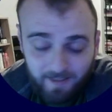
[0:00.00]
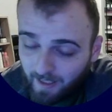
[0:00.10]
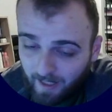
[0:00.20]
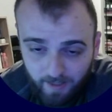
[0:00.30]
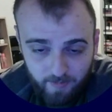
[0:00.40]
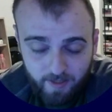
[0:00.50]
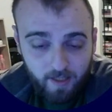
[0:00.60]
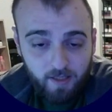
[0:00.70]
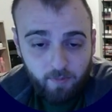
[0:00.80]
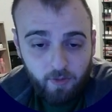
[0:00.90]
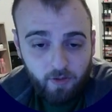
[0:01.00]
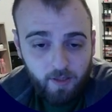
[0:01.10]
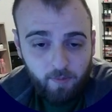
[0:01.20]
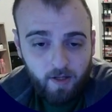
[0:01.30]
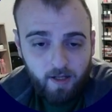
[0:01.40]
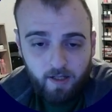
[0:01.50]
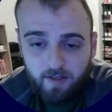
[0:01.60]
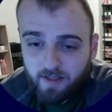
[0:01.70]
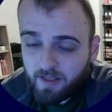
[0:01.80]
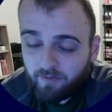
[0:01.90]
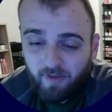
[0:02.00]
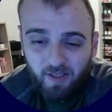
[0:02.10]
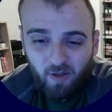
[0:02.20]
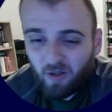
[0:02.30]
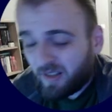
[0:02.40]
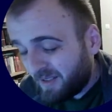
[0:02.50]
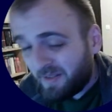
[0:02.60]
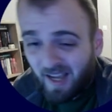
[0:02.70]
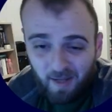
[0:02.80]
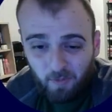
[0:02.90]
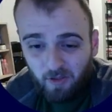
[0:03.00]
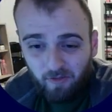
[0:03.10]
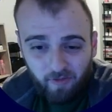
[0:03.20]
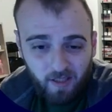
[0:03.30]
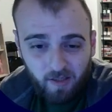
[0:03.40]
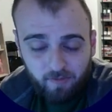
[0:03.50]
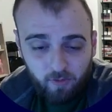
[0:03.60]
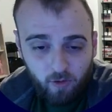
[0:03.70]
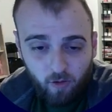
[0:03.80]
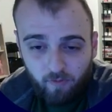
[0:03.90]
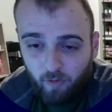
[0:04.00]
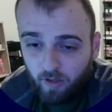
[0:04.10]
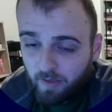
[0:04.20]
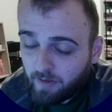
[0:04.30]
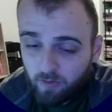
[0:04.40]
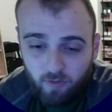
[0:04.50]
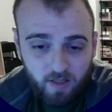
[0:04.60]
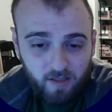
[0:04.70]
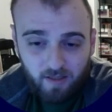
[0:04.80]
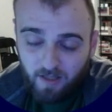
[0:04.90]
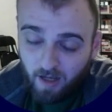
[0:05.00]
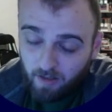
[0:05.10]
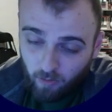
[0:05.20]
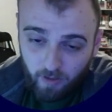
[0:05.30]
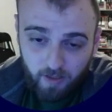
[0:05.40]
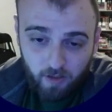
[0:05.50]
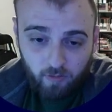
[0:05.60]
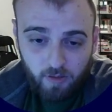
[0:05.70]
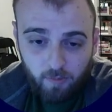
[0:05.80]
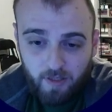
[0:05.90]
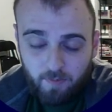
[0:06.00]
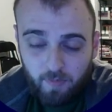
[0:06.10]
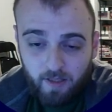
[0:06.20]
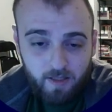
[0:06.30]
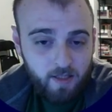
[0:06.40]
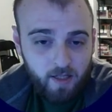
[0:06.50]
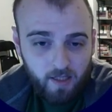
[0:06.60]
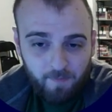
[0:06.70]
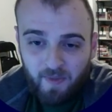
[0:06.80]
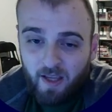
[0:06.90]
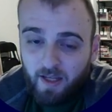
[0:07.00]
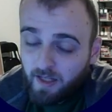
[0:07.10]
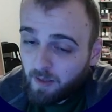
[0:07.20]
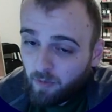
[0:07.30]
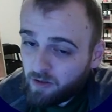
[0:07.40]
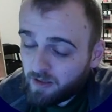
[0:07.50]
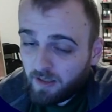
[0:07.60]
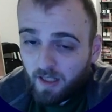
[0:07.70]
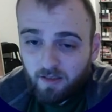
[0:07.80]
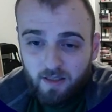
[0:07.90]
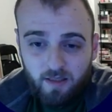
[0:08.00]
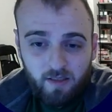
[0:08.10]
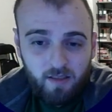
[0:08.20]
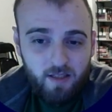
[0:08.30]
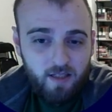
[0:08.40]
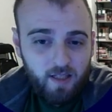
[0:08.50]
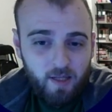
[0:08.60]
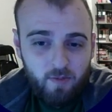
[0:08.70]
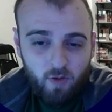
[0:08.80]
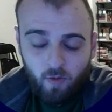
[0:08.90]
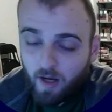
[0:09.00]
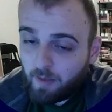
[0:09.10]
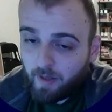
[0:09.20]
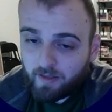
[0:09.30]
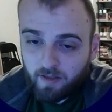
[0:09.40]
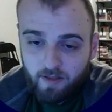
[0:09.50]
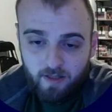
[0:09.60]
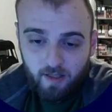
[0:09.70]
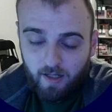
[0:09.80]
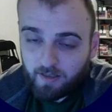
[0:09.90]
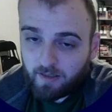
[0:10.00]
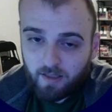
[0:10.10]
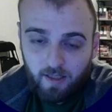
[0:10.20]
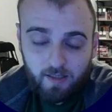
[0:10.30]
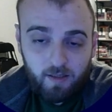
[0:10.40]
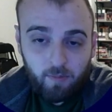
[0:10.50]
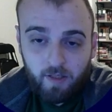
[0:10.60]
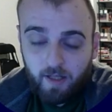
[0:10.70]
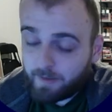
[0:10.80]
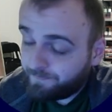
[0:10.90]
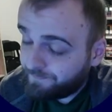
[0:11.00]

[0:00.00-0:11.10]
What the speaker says: I am selling Munich player. City Feyenoord, I'm not a fan of to go for Leverkusen. I already own the best players there. Young Boys Atalanta is an interesting game, so I might consider an Atalanta player